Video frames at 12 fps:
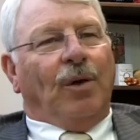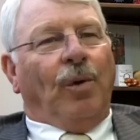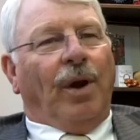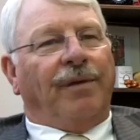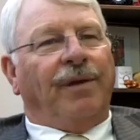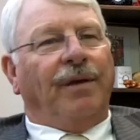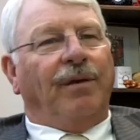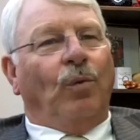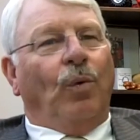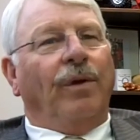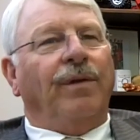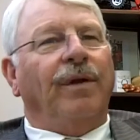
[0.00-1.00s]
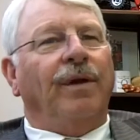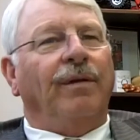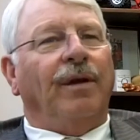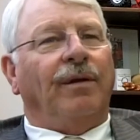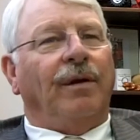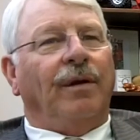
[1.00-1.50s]
Well, I think the one thing
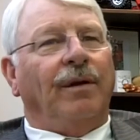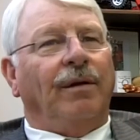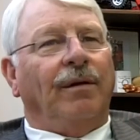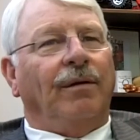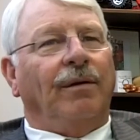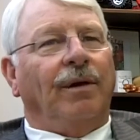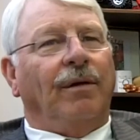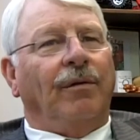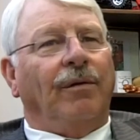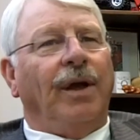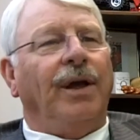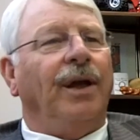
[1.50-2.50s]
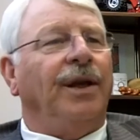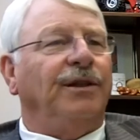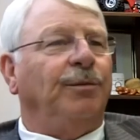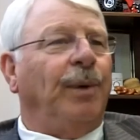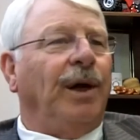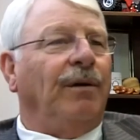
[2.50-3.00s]
that they you know they can
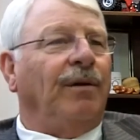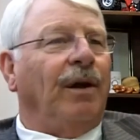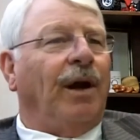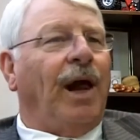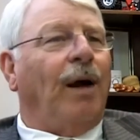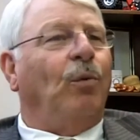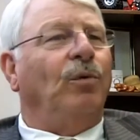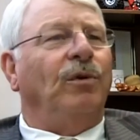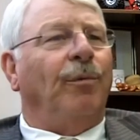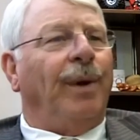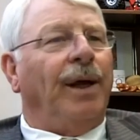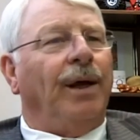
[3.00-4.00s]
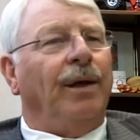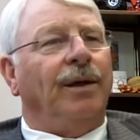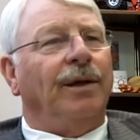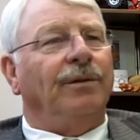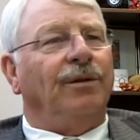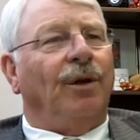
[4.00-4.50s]
expect and that I will demand
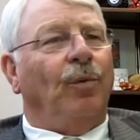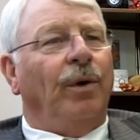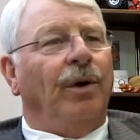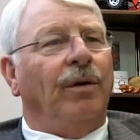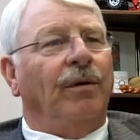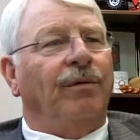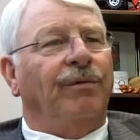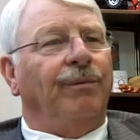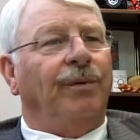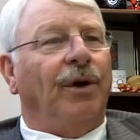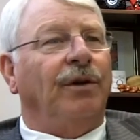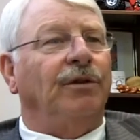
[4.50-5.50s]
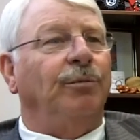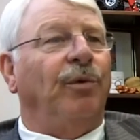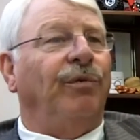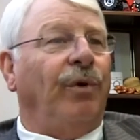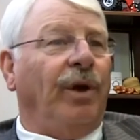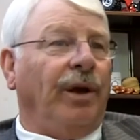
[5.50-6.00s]
is that we are customer
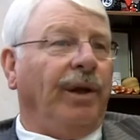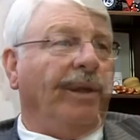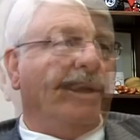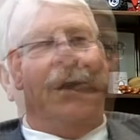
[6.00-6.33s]
friendly.